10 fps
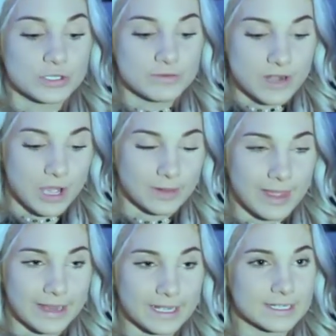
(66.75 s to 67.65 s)
you
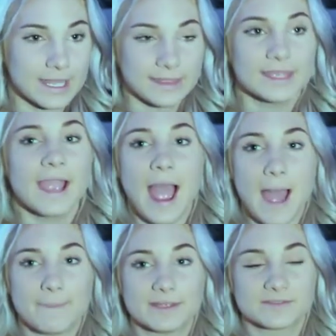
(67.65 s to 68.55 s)
know, like, nothing
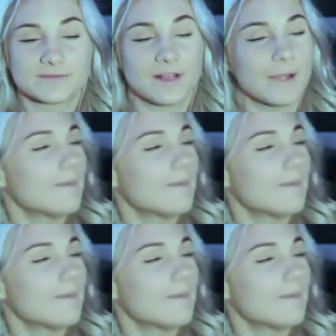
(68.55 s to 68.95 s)
happens in